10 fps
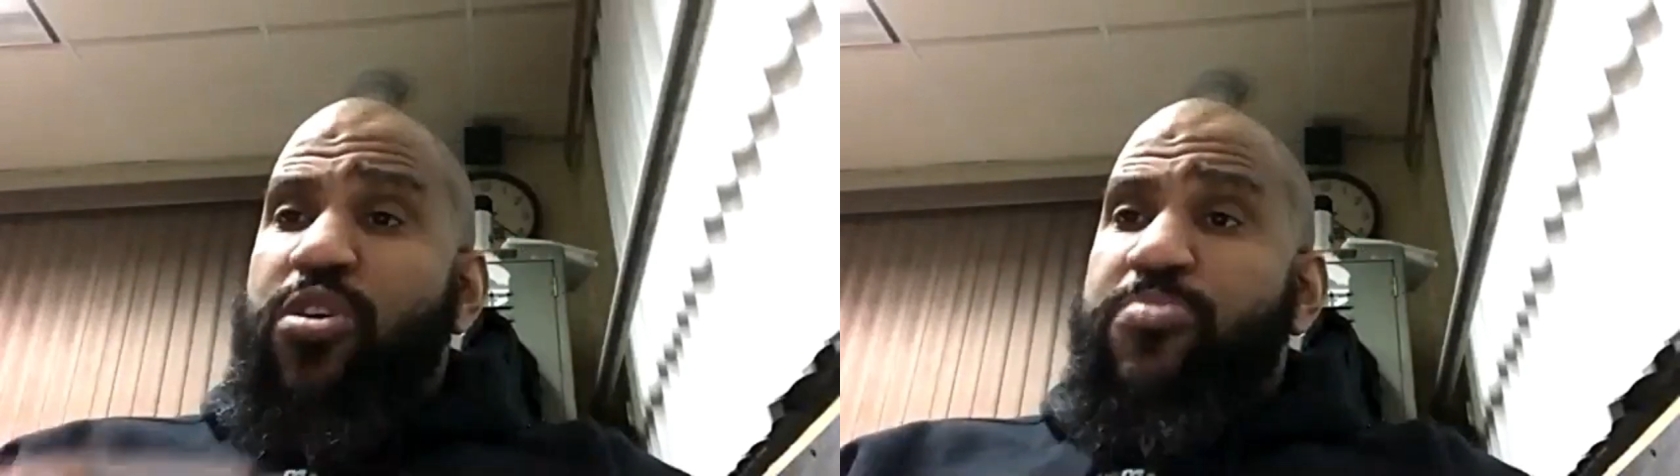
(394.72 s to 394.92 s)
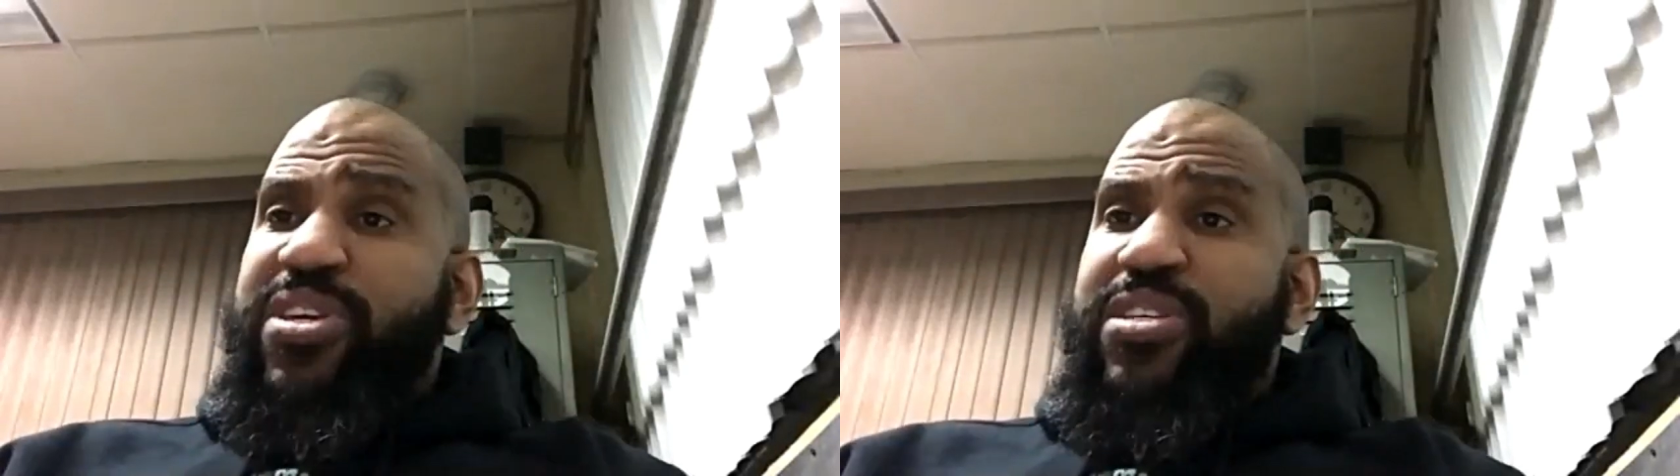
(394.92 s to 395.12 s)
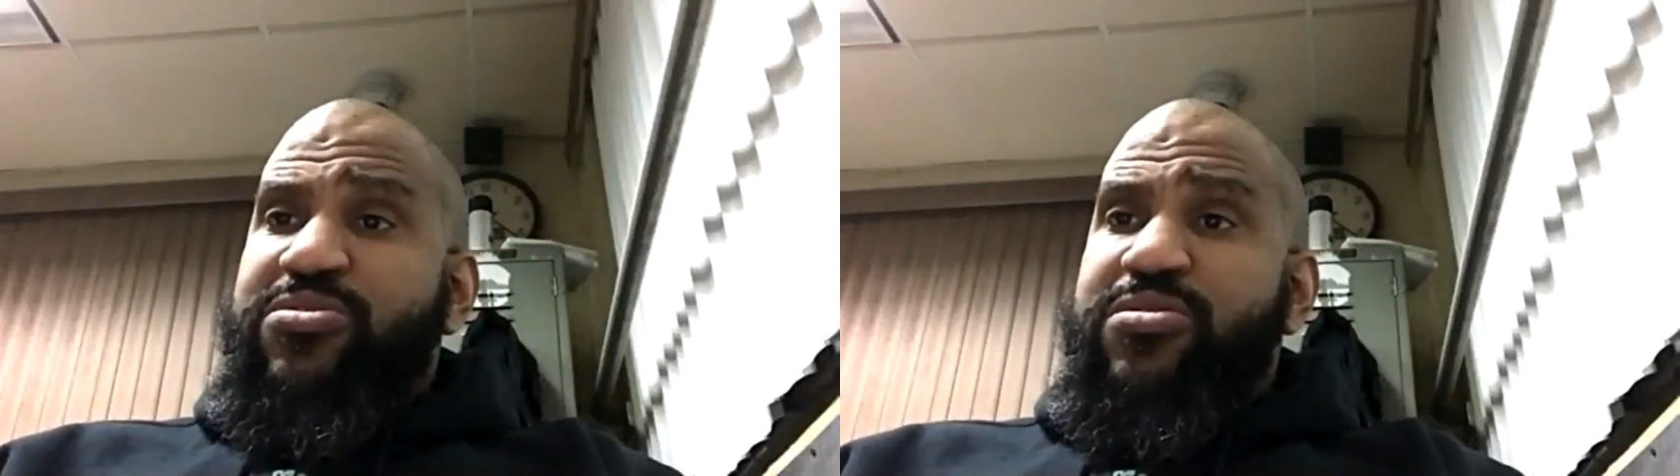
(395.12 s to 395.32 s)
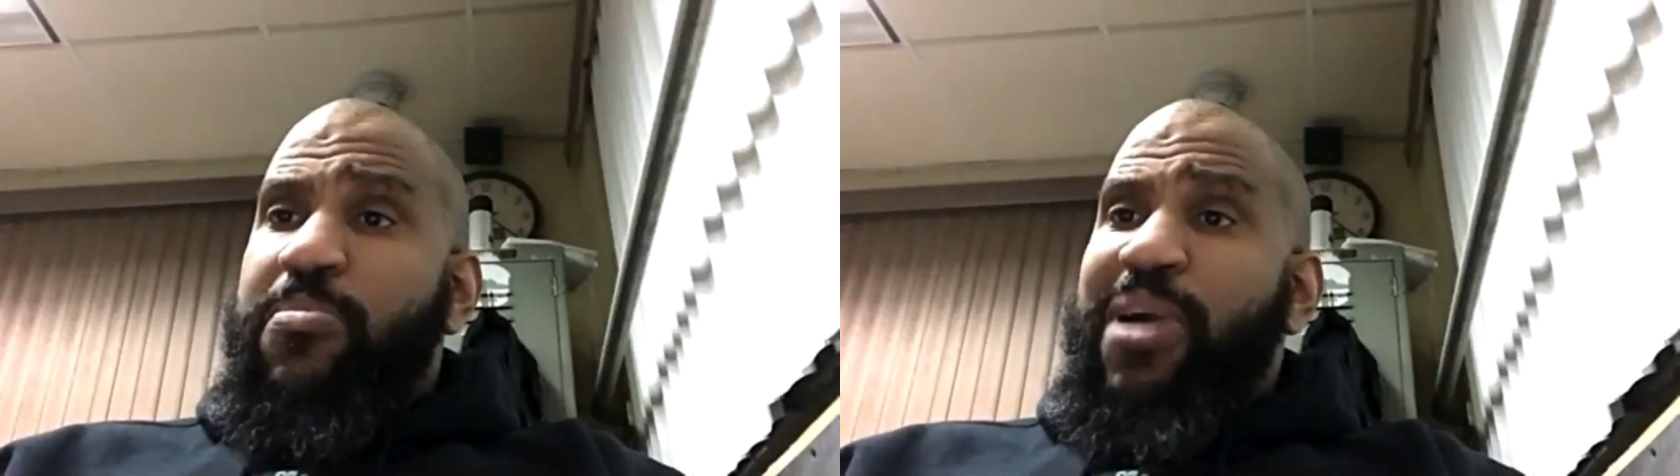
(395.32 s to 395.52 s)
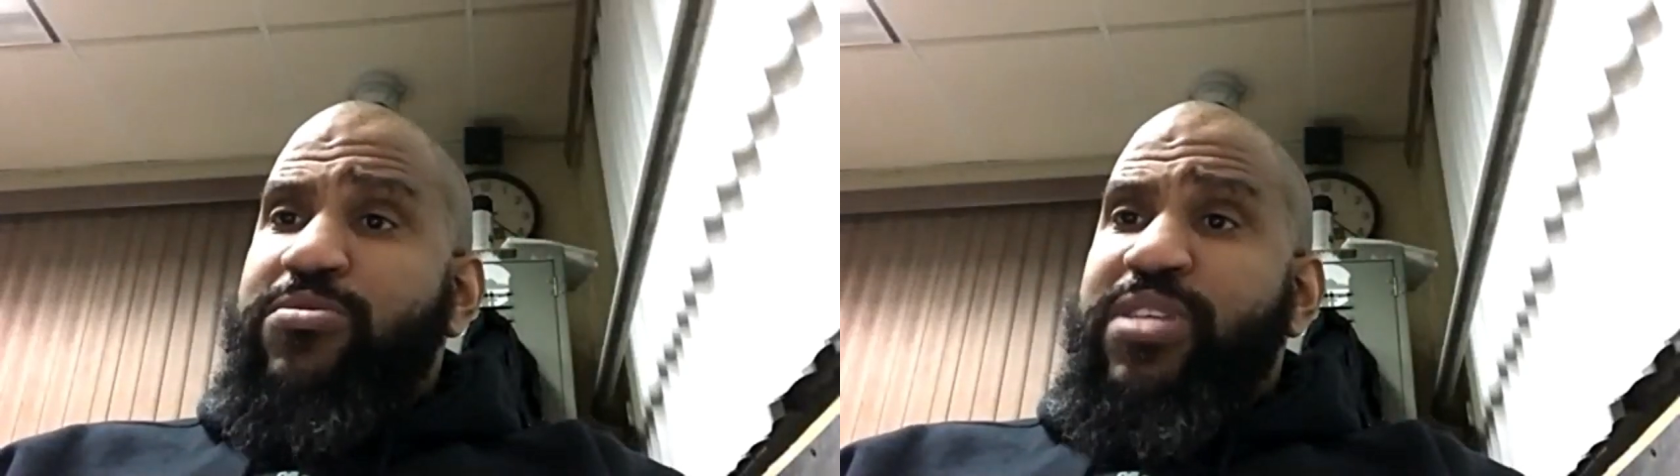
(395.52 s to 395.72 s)
a piece
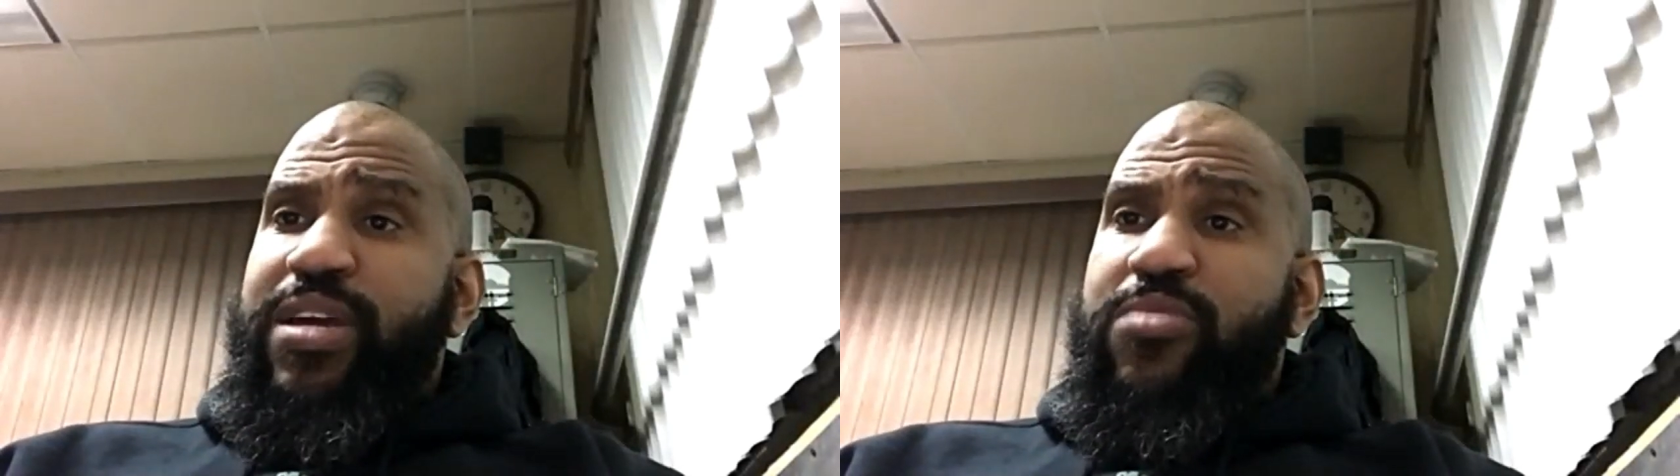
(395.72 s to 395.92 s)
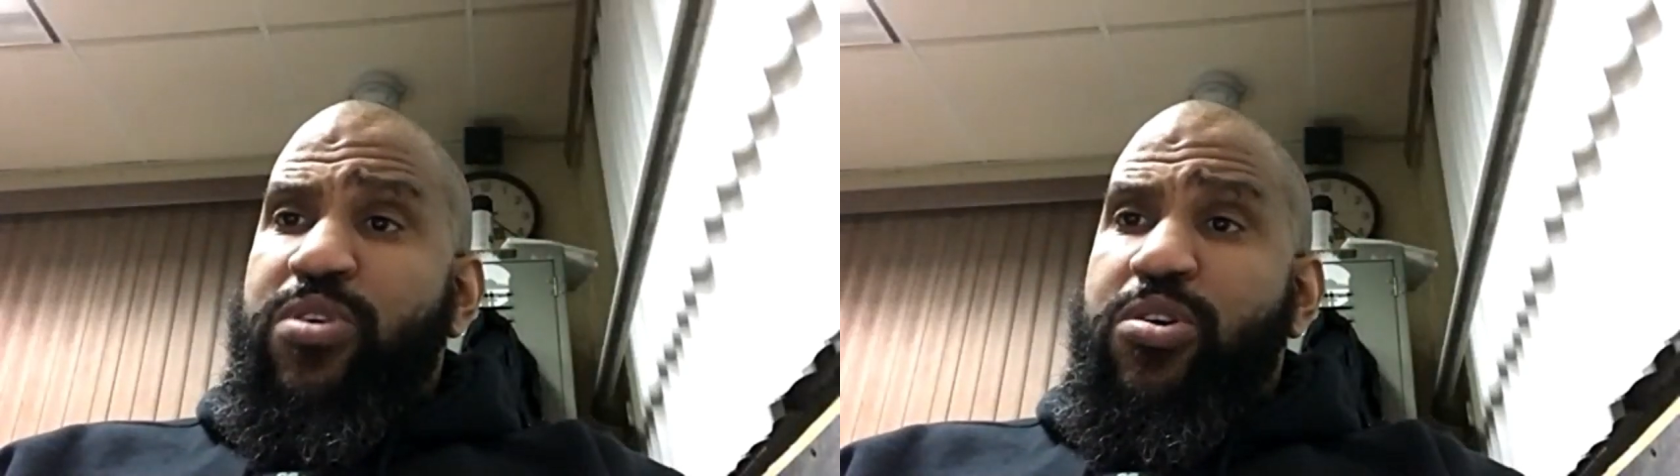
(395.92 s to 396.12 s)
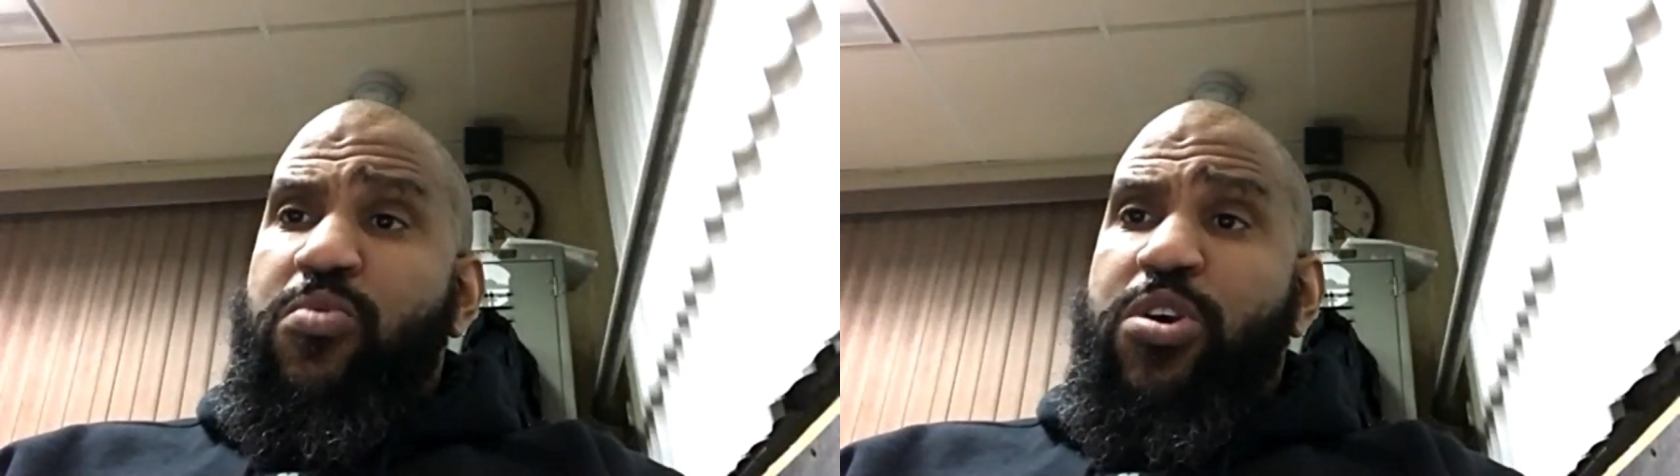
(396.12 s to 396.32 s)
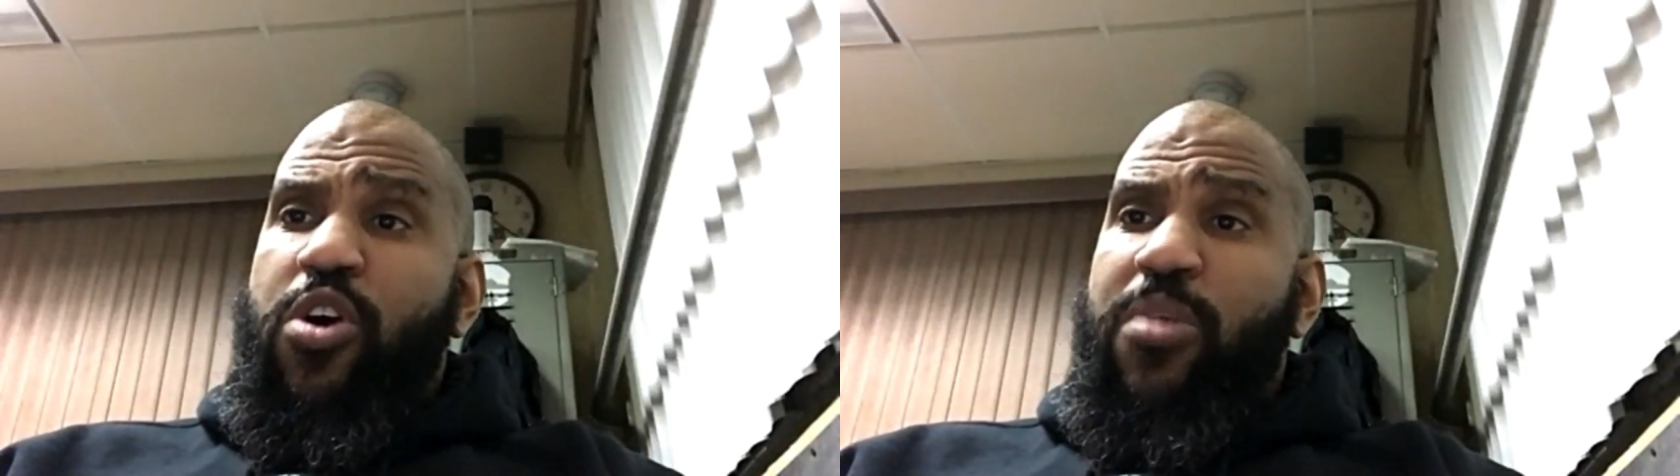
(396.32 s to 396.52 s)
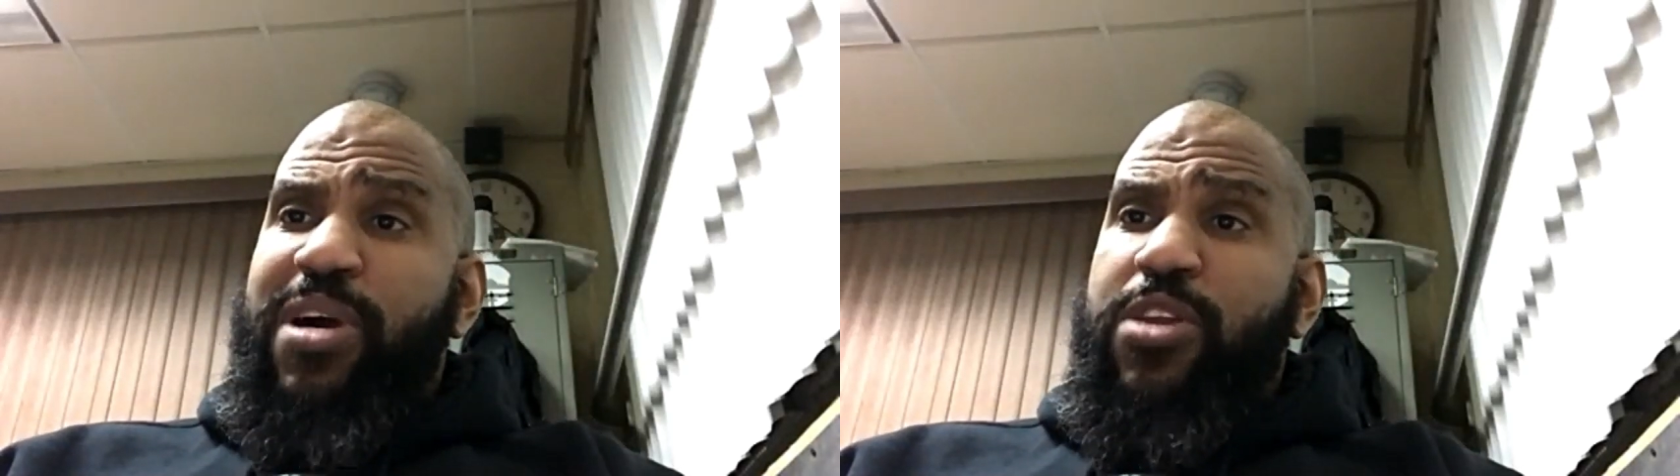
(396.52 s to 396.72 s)
about that with
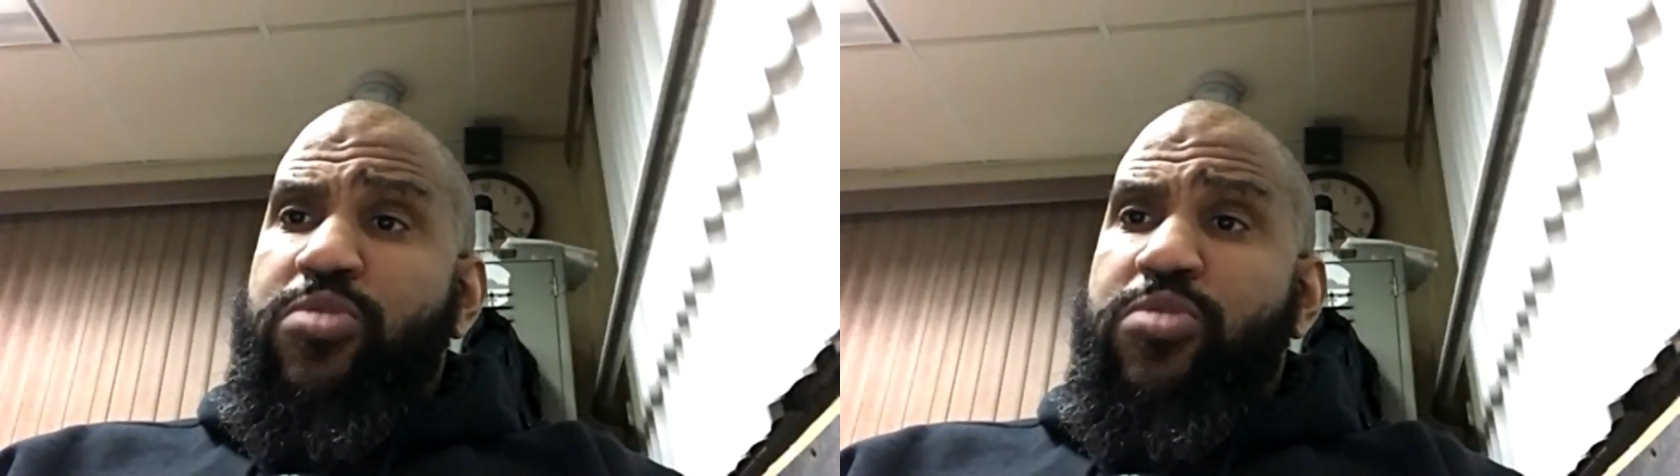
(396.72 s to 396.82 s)
Carmelo,